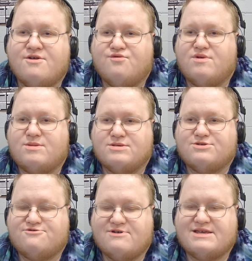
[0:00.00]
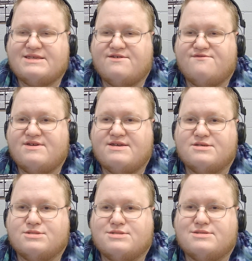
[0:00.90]
with his creativity, his
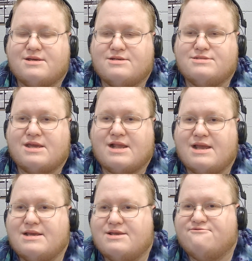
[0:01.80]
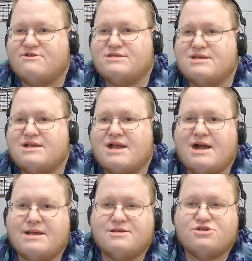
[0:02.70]
uh, psych- in-ring
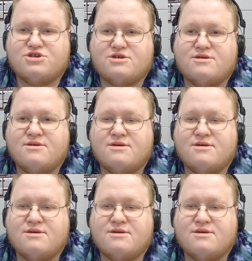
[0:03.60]
psychology,